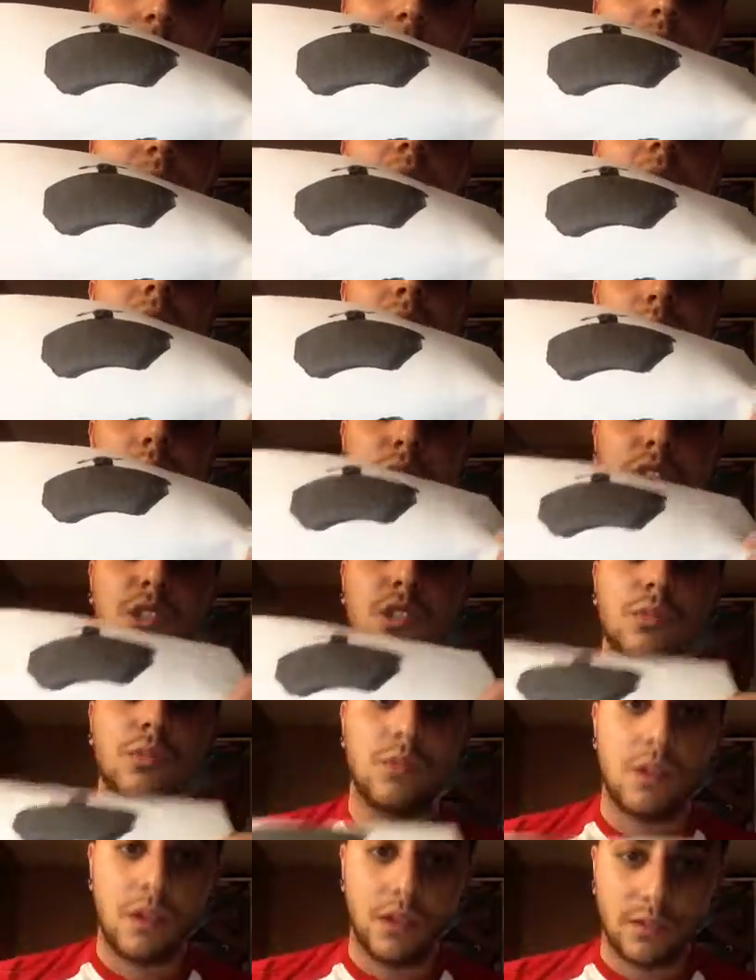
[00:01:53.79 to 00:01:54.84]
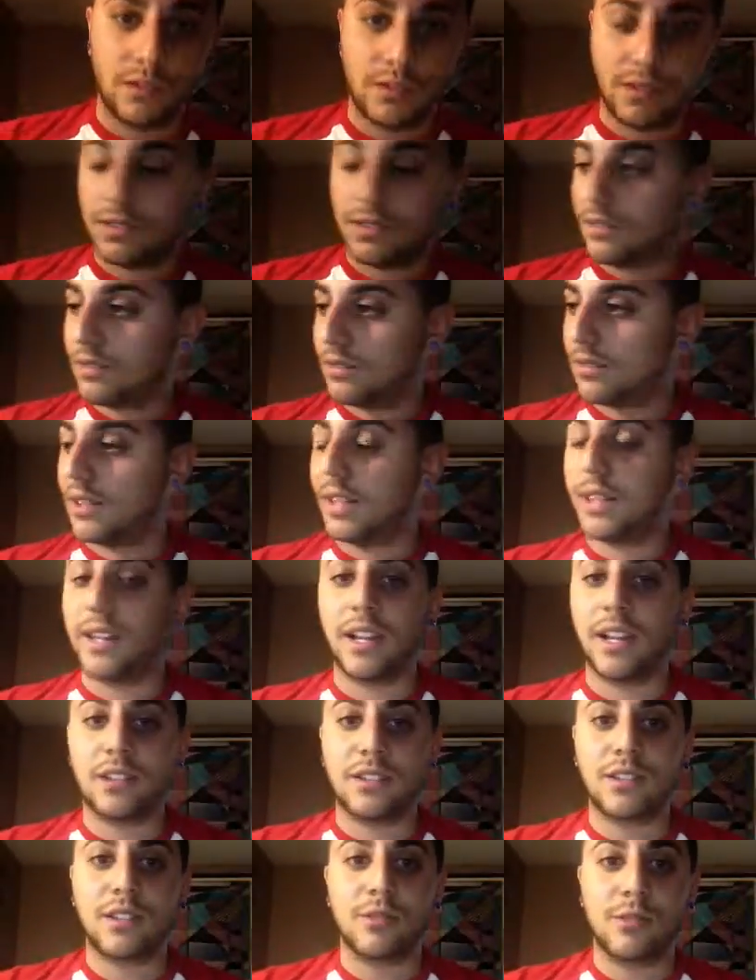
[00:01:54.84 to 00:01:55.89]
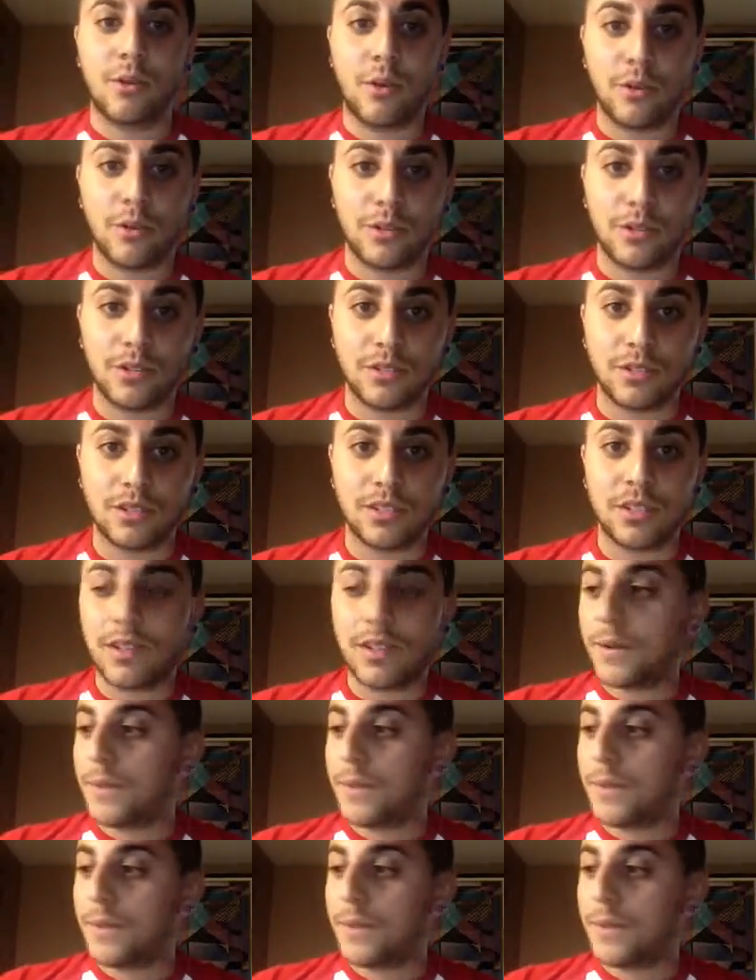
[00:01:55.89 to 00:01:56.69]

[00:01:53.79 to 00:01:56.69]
That's what you want against your rotors.